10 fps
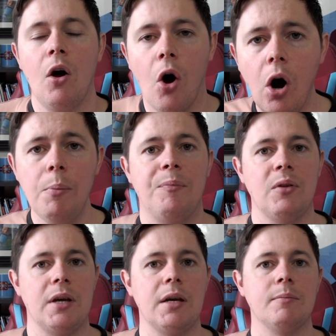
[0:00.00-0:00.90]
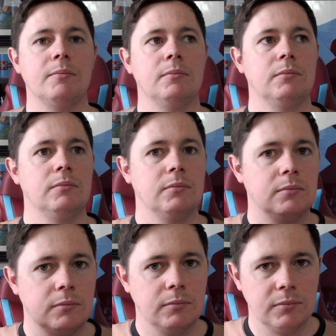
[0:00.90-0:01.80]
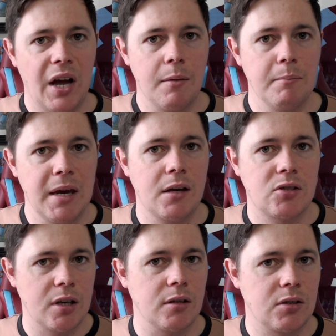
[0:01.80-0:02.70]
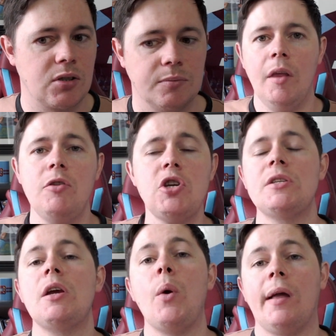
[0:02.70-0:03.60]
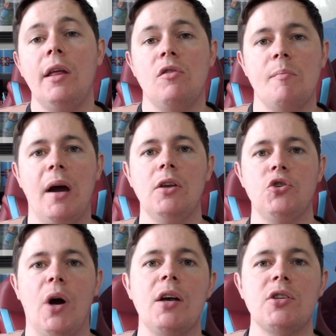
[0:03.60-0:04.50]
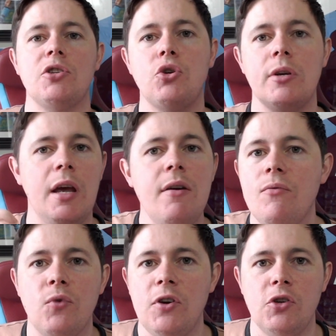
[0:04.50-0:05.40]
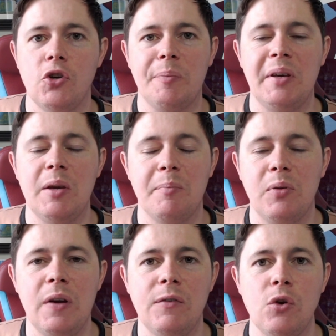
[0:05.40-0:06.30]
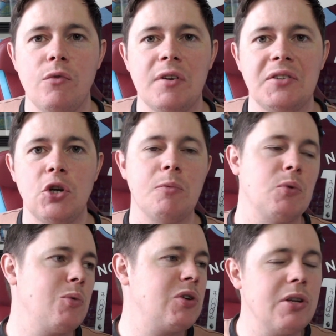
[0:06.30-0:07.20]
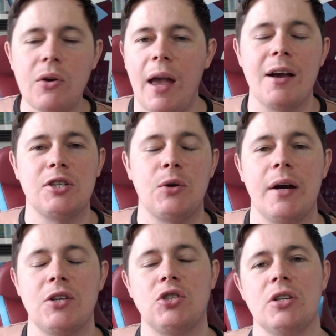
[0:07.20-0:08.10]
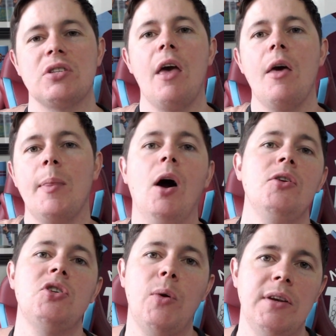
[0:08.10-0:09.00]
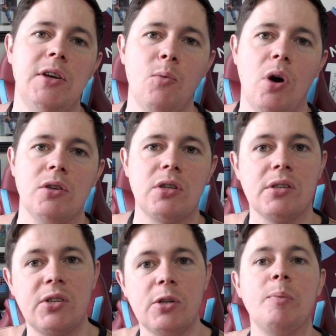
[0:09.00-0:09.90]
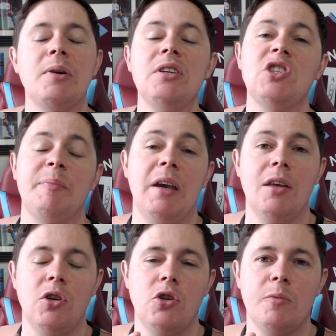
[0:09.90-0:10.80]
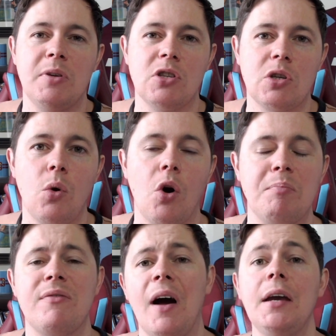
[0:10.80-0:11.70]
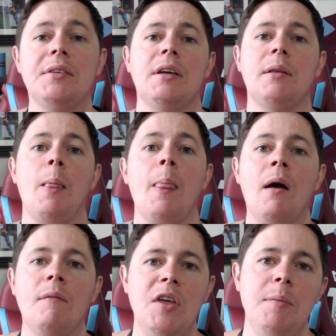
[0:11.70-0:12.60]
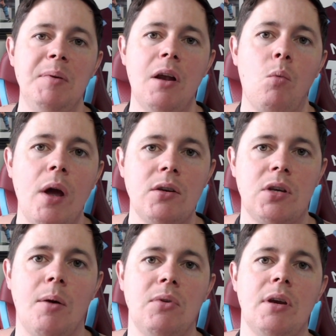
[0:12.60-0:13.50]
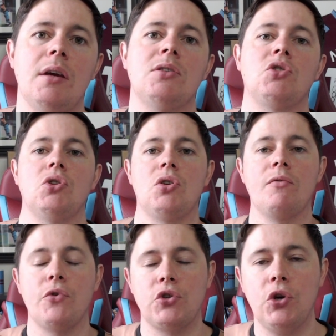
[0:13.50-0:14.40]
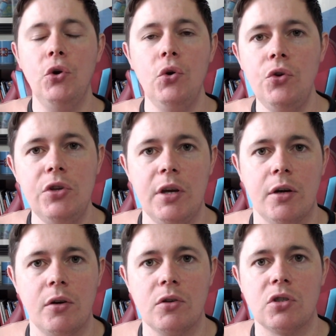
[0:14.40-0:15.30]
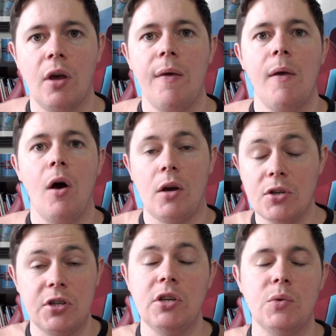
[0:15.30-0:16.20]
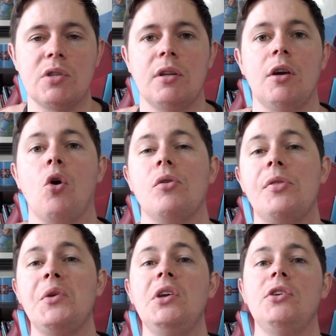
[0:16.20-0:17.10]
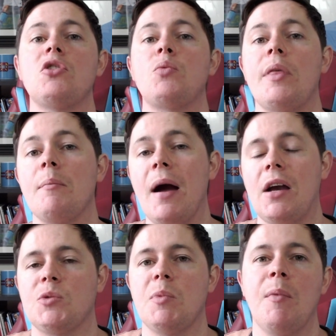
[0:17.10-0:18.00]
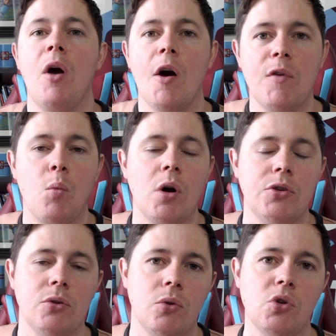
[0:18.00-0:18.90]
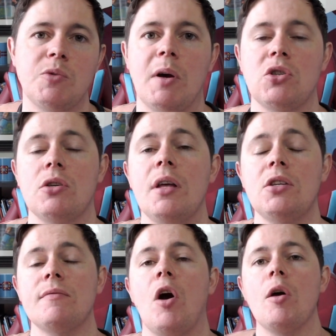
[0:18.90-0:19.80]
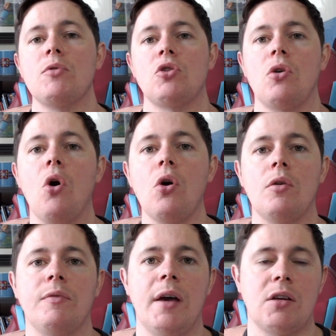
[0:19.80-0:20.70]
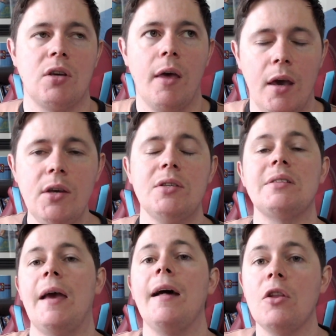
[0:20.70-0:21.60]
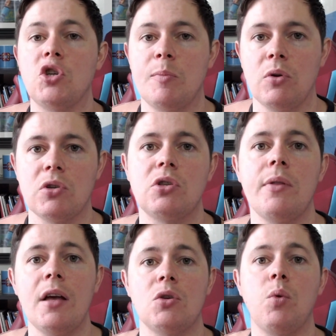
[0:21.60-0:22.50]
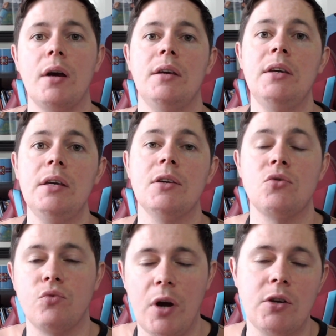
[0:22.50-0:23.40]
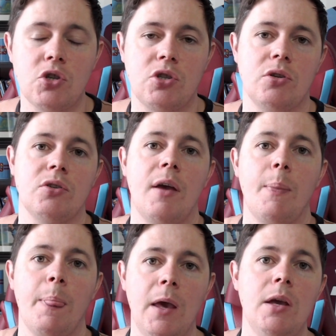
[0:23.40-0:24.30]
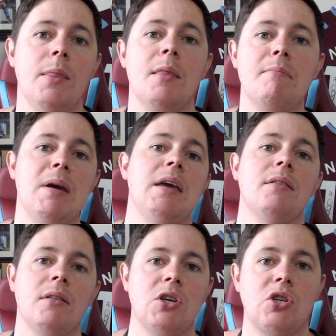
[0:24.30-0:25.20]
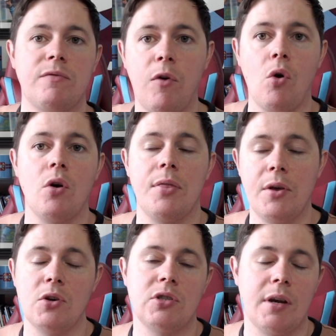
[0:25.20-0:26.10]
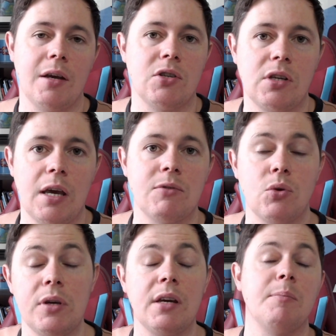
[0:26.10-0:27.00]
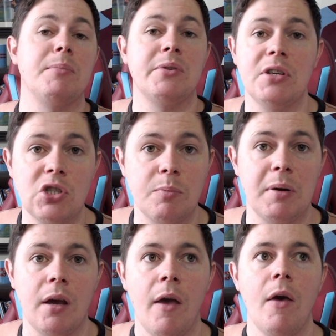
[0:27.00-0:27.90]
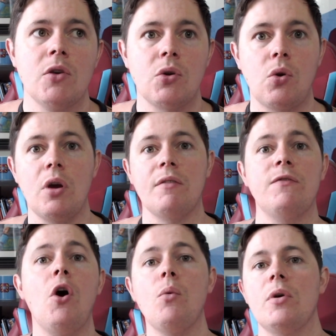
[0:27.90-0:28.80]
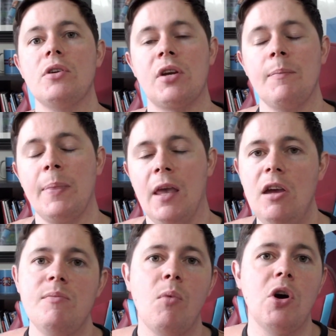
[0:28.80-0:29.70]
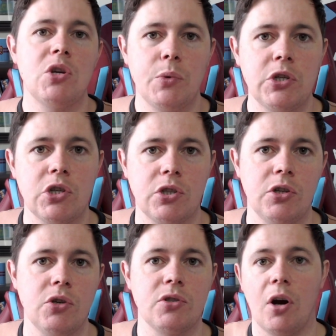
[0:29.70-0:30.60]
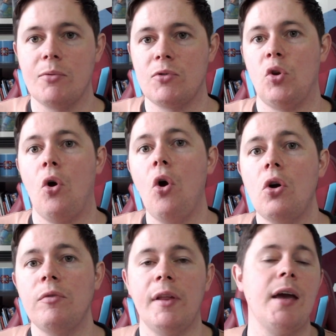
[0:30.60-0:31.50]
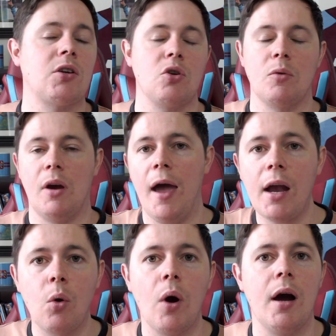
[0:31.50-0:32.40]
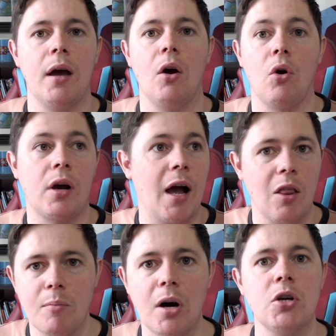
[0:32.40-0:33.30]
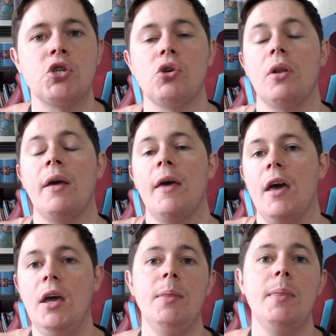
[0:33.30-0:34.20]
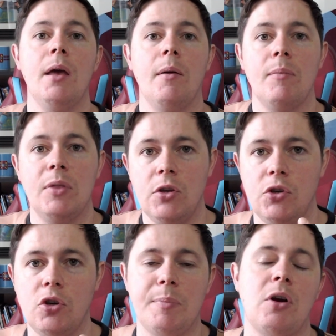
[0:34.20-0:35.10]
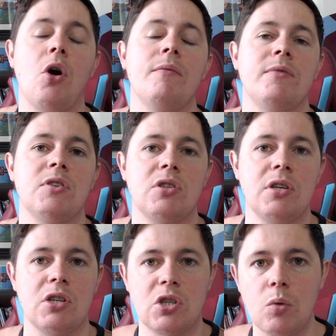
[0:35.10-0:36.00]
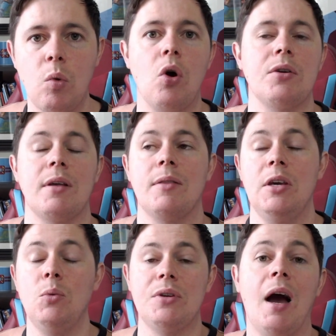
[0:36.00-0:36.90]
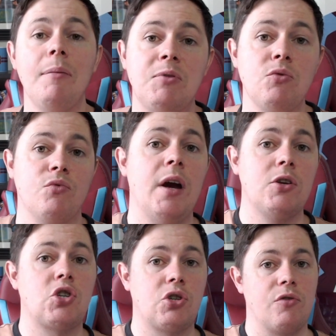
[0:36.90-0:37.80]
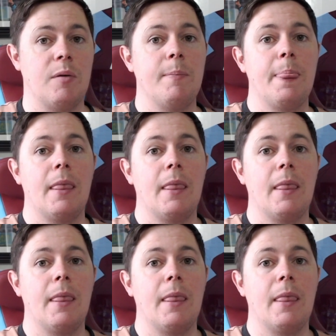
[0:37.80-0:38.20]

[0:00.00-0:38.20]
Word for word: Hopefully, that makes sense. Now, just to quickly remind you, as I do in every European preview video, but we still get asked the questions, the under-21s can still participate in the European squad, providing they've been at West Ham United for two years continuously or three years with a maximum of a one-year loan spell. So the likes of Armstrong Oko-Flex isn't eligible, so that's why he is registered in the main list for Thursday night's game so he can participate. So going forward, if Moyes wishes to use Armstrong Oko-Flex or Equat or Callum Marshall in the Europa Conference League squad, he would have to register him